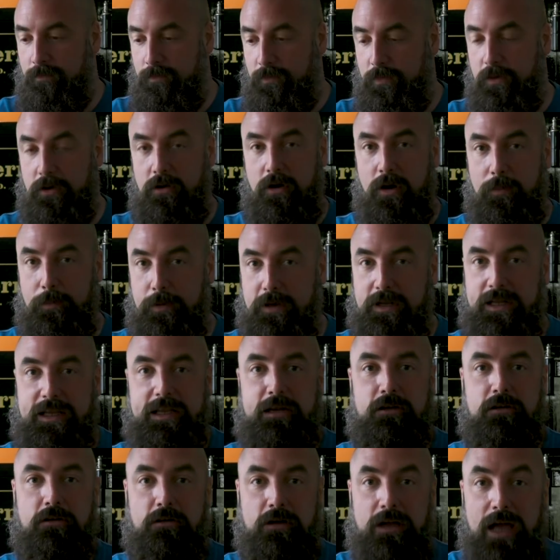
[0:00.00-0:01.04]
There are
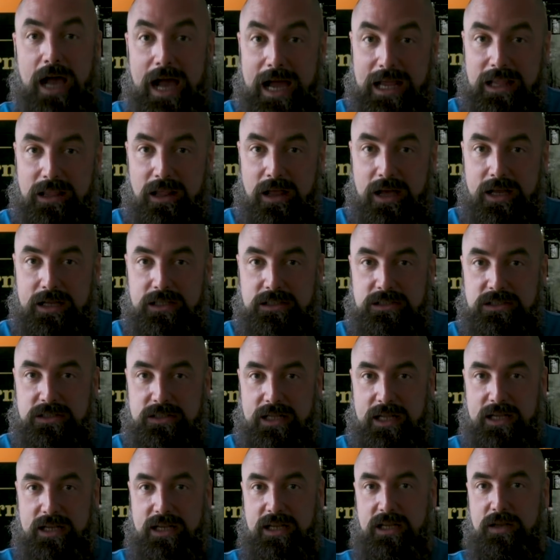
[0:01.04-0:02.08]
particular guidelines
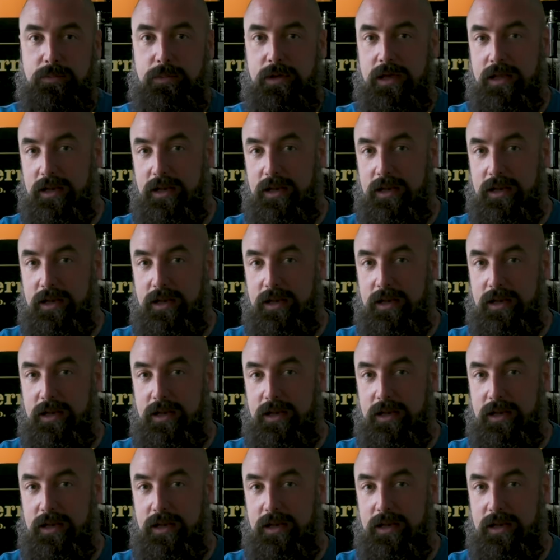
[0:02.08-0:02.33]
that need to be